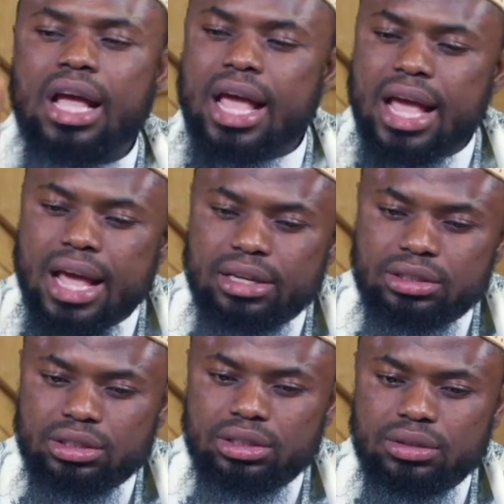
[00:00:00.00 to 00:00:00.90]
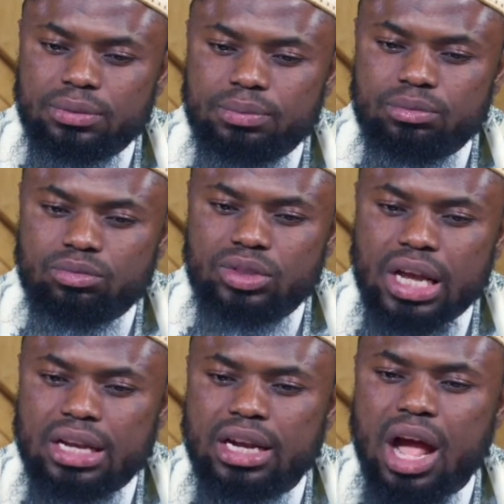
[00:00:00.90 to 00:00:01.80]
And
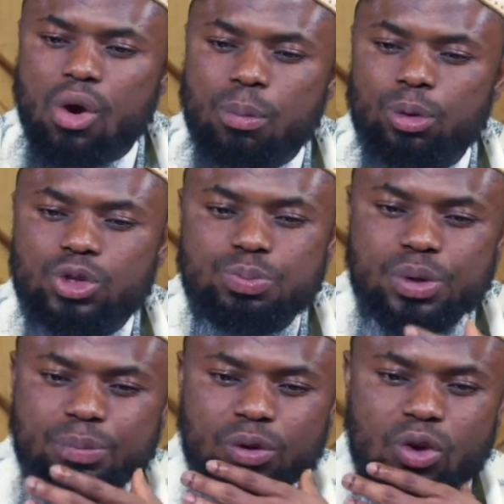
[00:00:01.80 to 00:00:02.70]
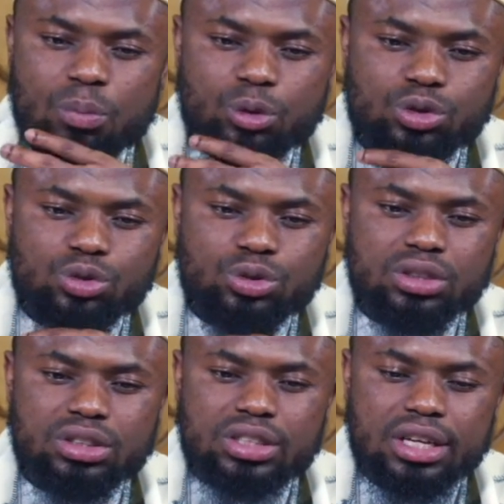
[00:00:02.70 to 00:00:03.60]
in Nahw, most people or most
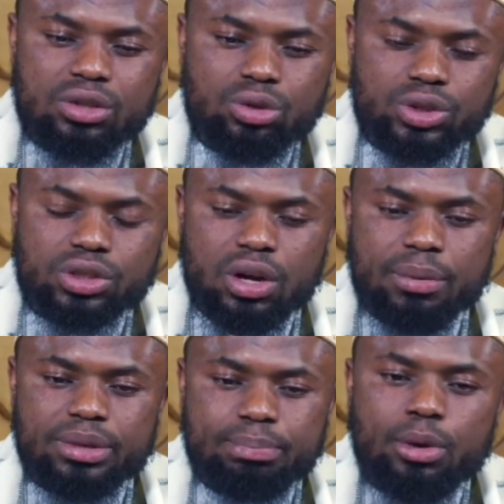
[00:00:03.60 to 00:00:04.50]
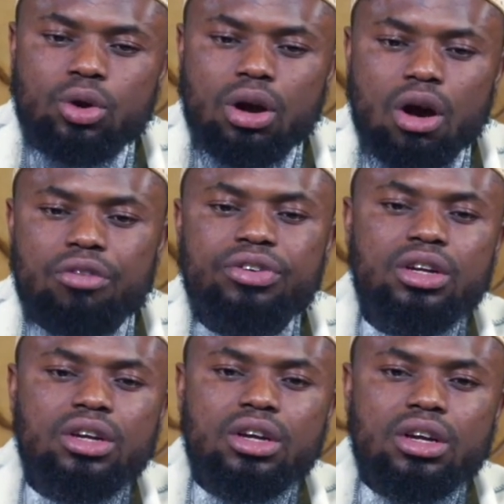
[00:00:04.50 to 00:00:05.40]
students, they use the book of
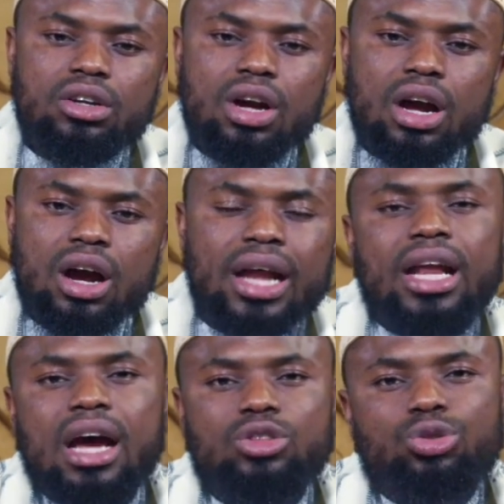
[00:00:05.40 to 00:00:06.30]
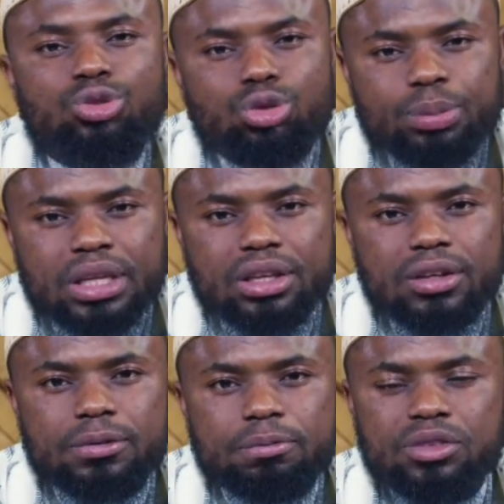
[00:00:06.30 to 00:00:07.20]

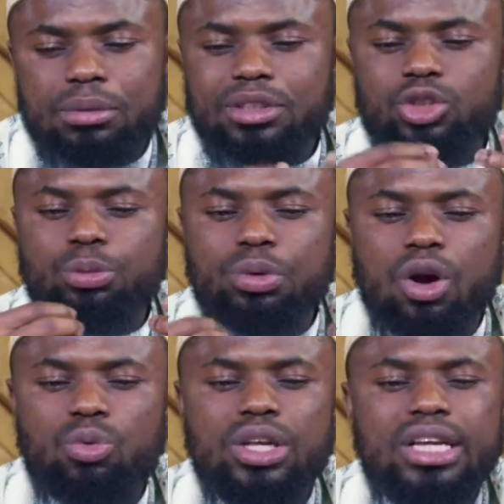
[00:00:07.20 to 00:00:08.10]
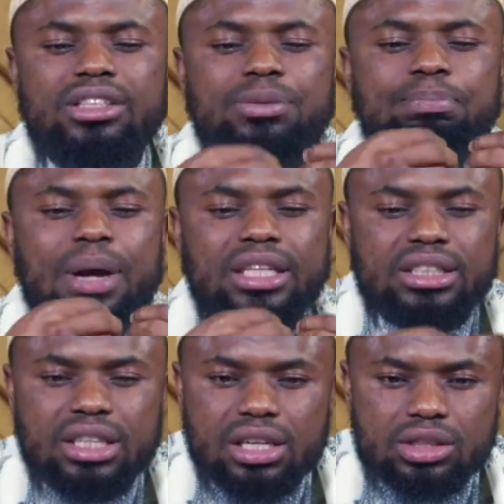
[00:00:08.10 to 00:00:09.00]
Al-Ajurrumiyyah. But Shubrawiya is
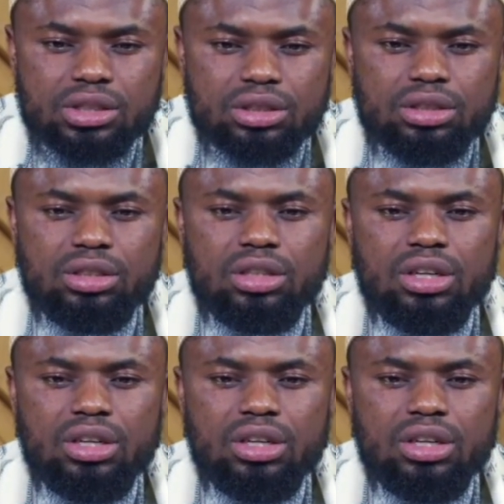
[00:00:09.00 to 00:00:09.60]
much easier